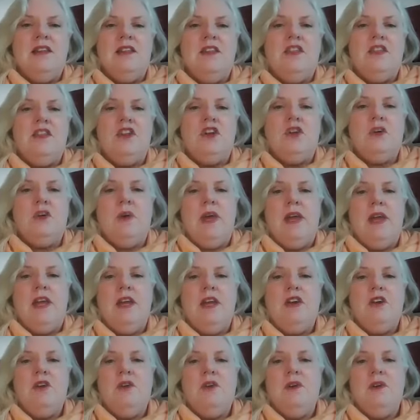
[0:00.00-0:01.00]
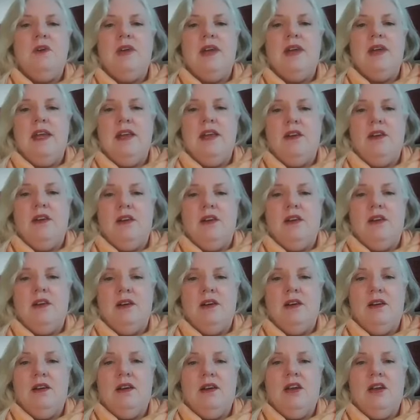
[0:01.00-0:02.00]
that the great Creator
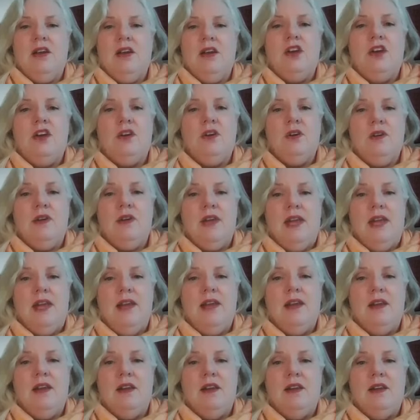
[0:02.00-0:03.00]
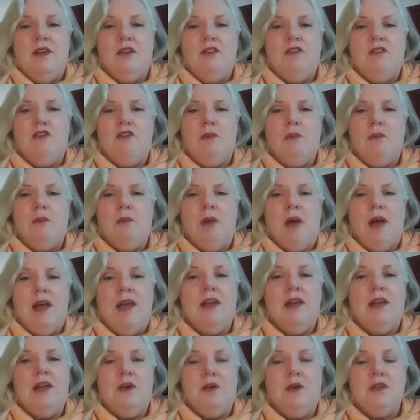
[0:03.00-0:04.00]
created for
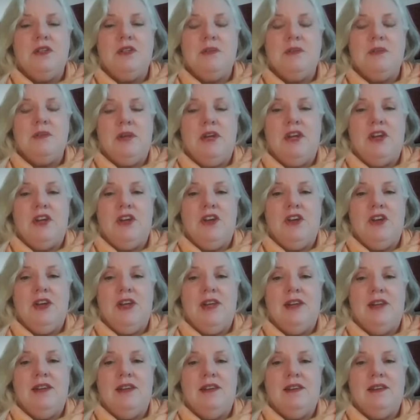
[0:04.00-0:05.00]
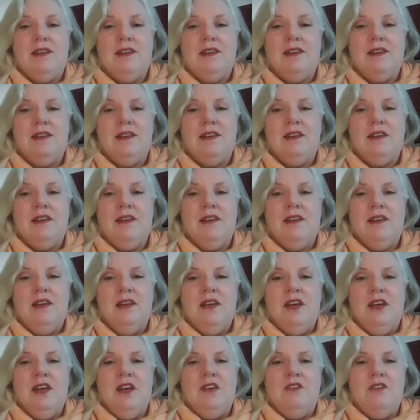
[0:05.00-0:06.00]
my ultimate good.
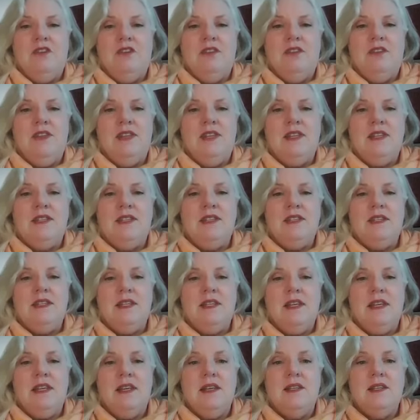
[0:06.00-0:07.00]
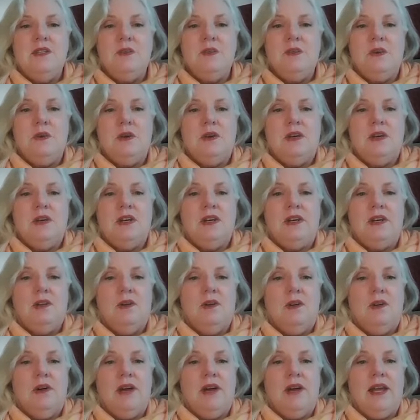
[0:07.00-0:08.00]
For this is His work and
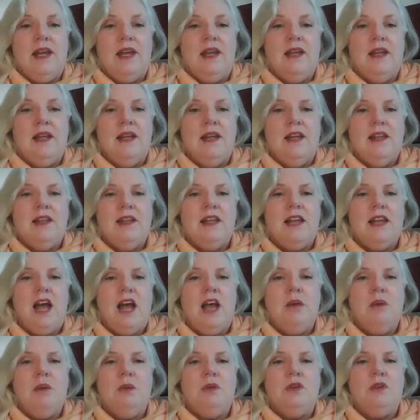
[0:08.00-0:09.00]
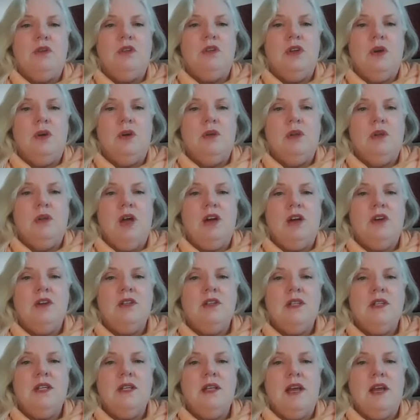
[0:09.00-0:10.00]
glory, that I will no longer
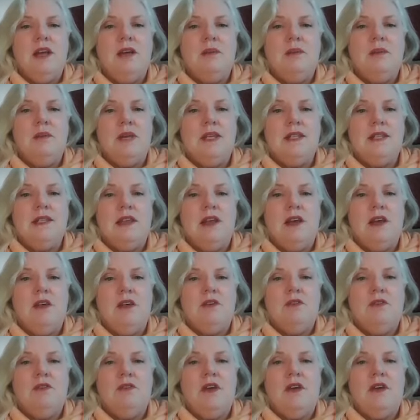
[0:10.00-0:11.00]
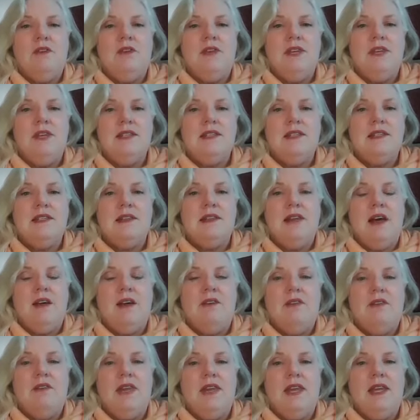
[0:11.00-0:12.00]
deny myself of His
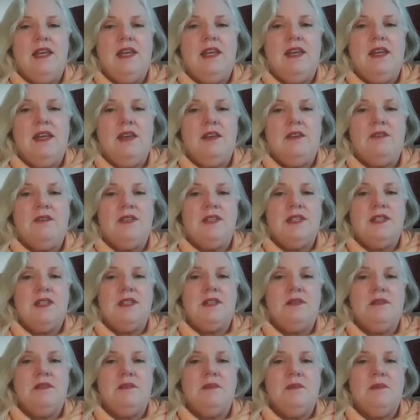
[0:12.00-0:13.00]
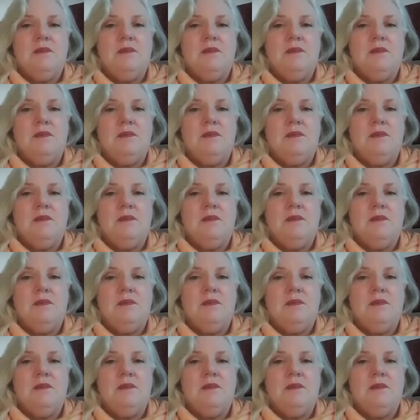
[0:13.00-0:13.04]
love and gifts.